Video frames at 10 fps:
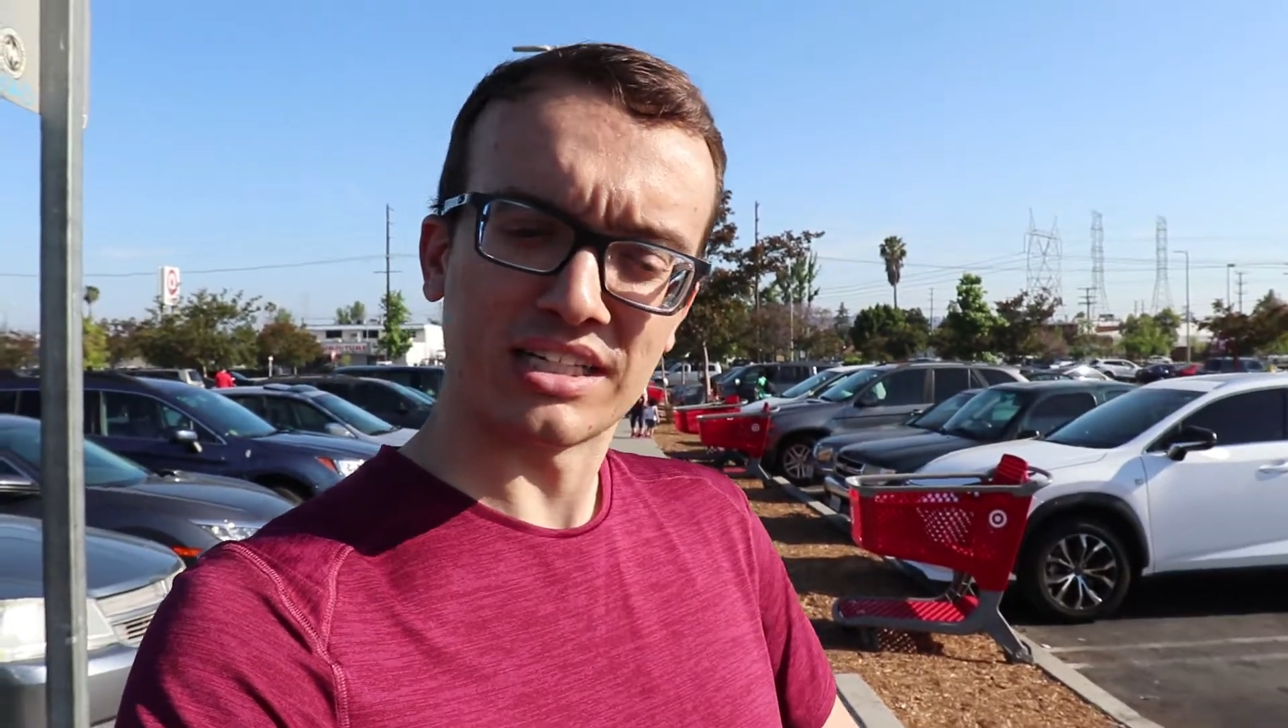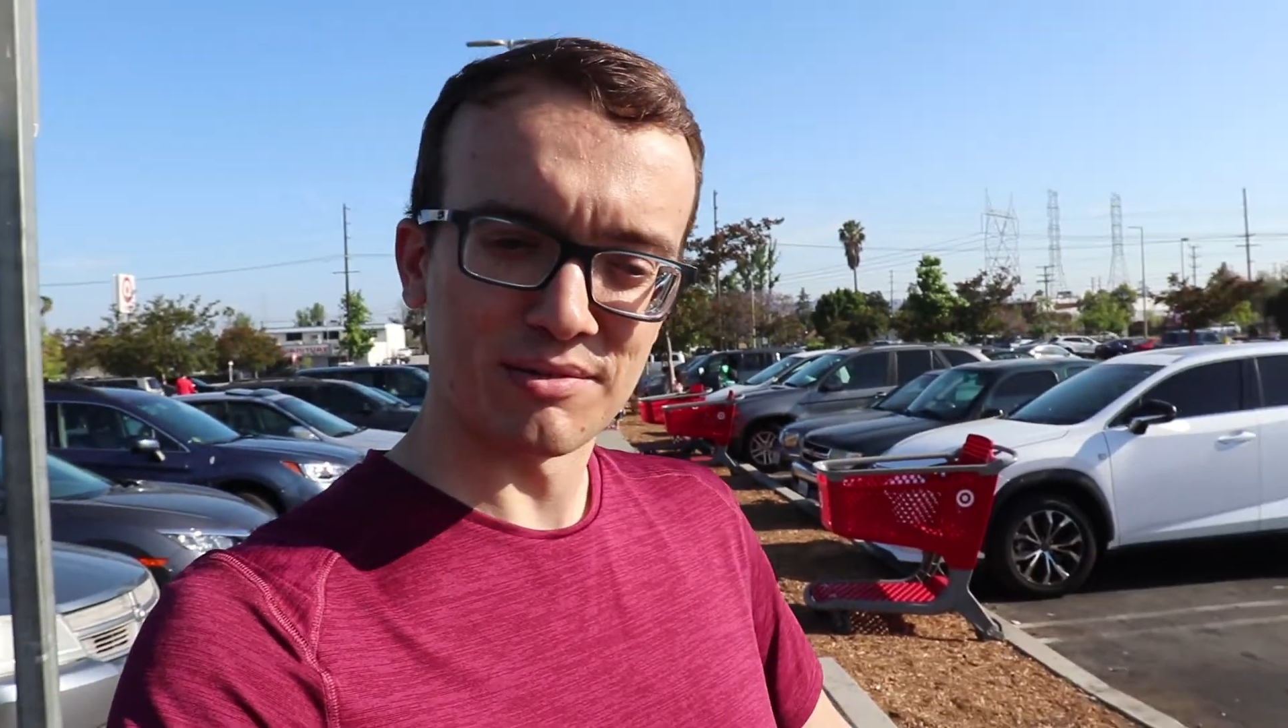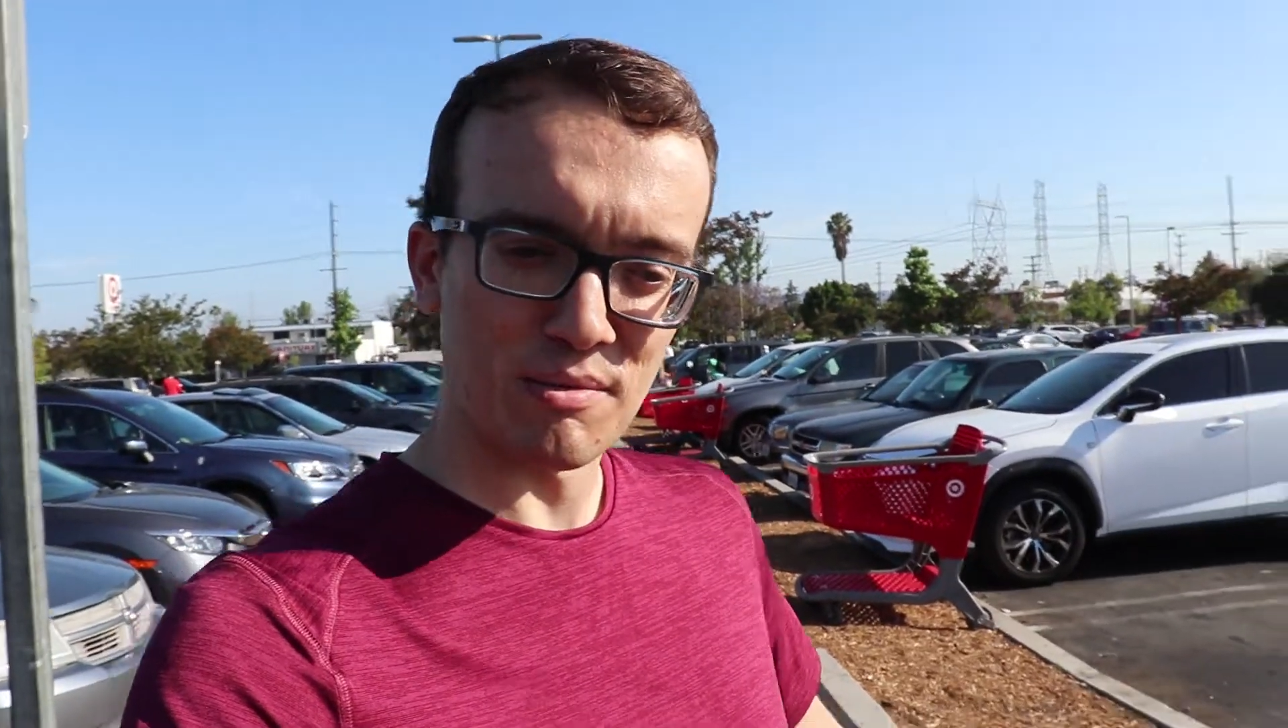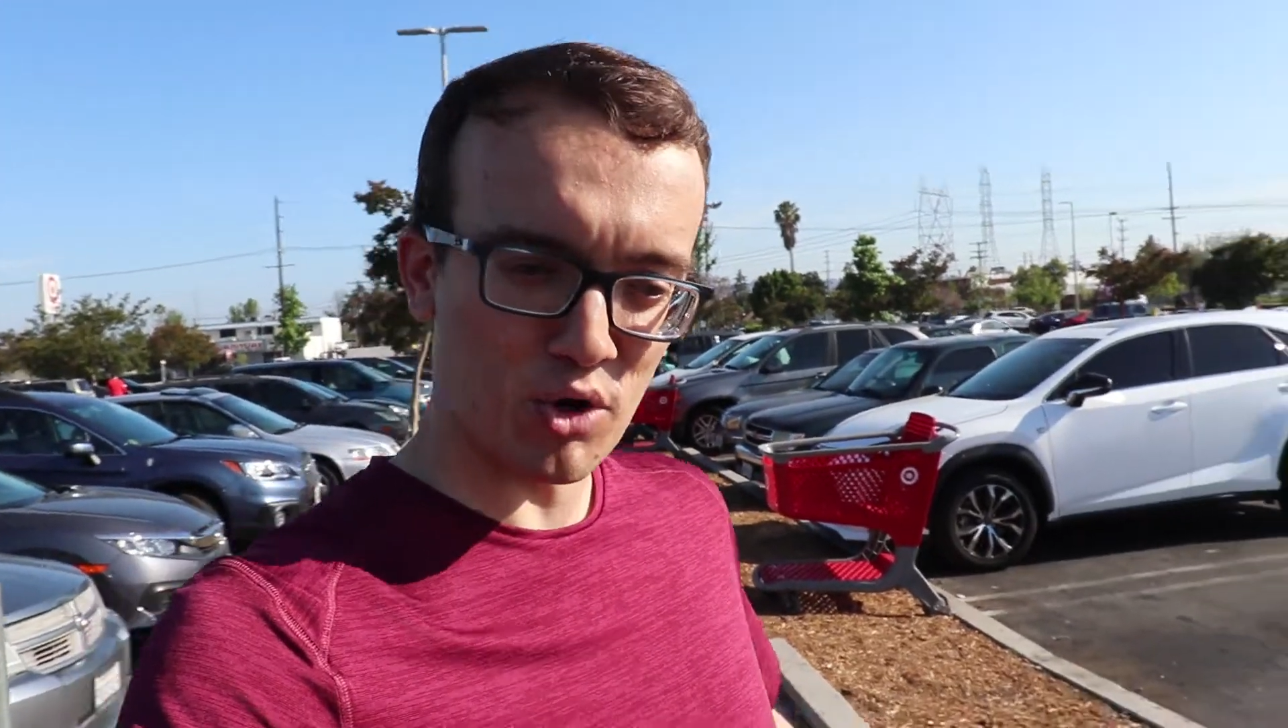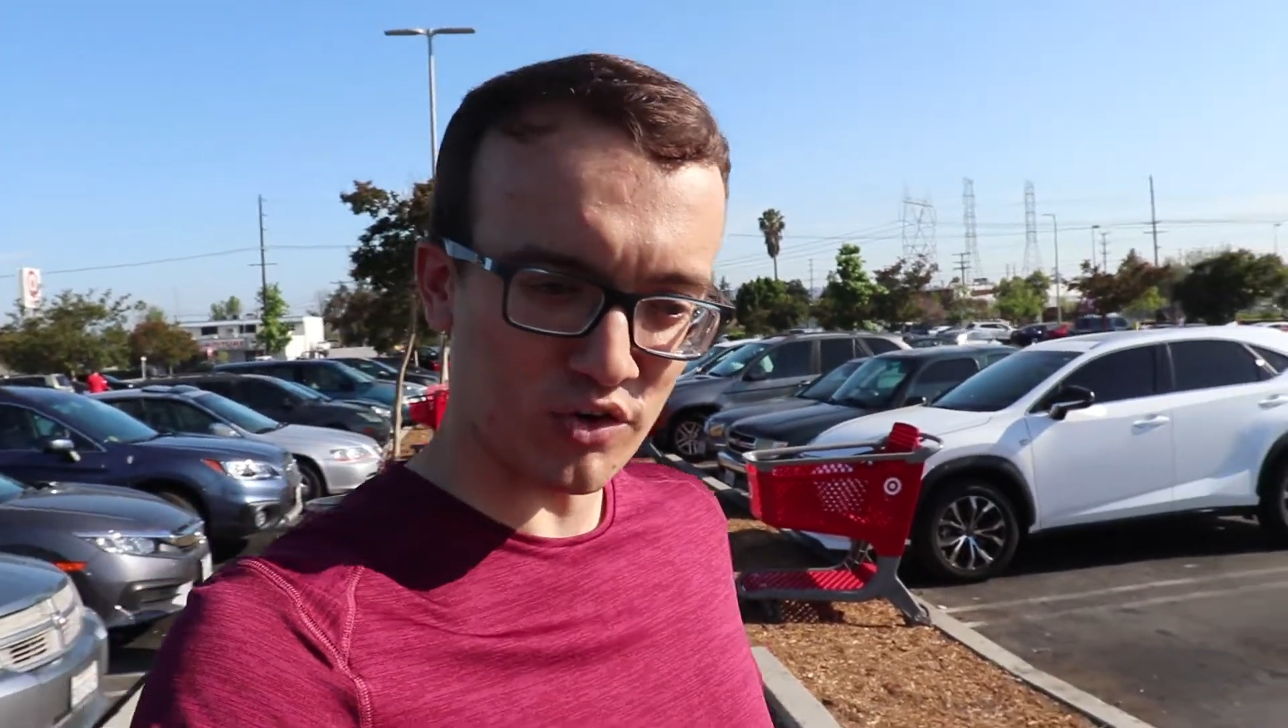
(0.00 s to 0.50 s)
It's a
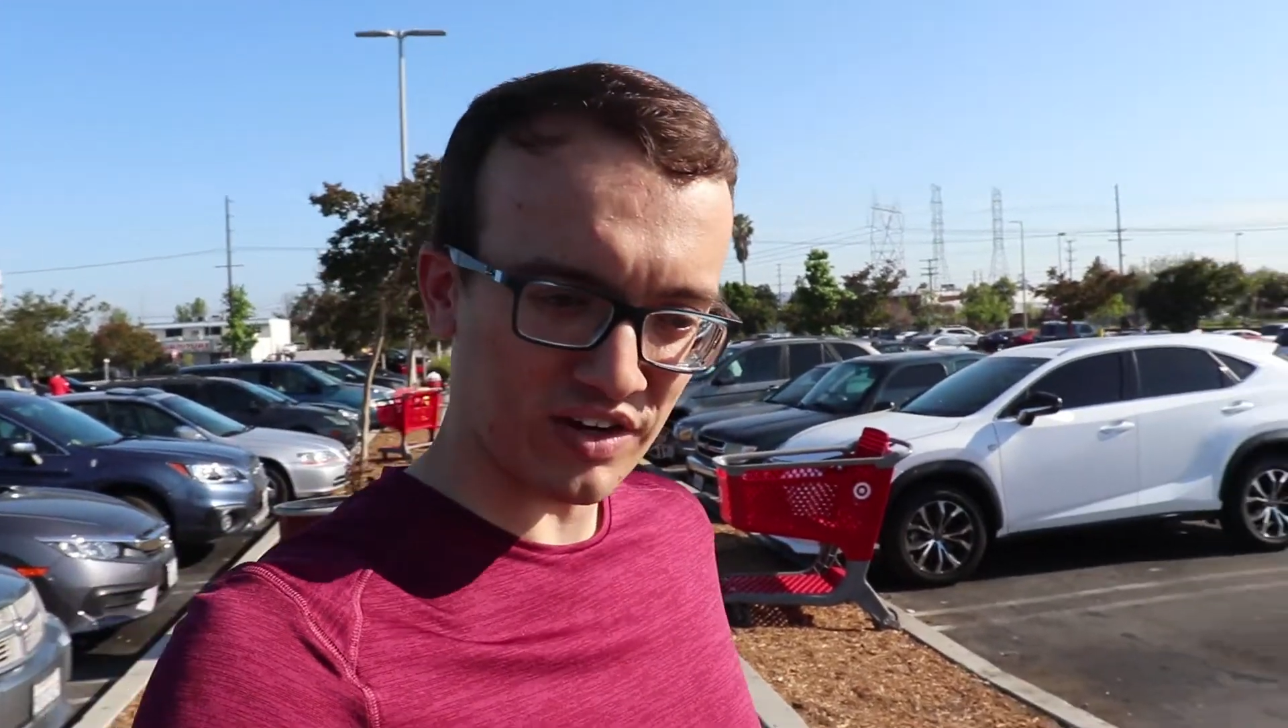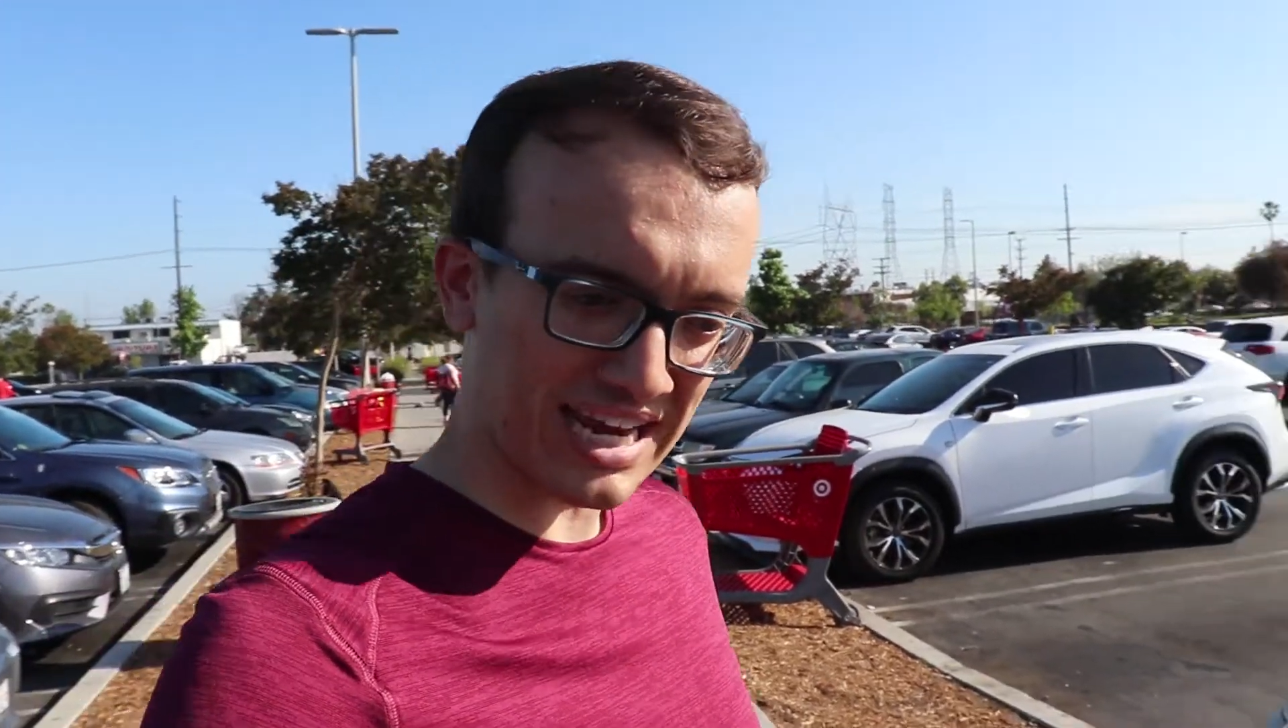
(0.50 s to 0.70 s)
little bit more of a